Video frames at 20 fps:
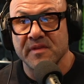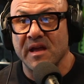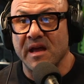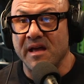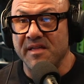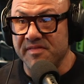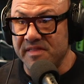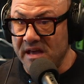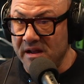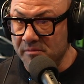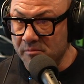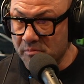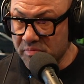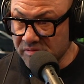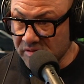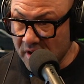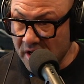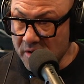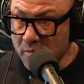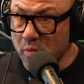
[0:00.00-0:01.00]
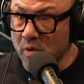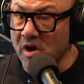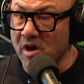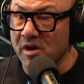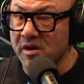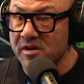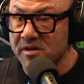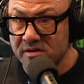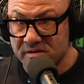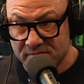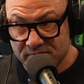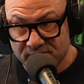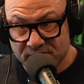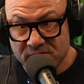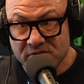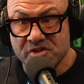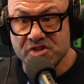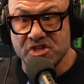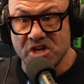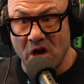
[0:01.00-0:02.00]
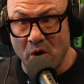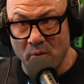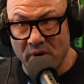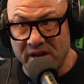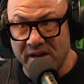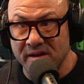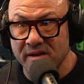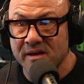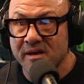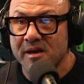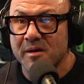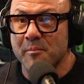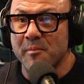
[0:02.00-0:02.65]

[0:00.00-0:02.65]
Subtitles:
Yep. And then blood work showing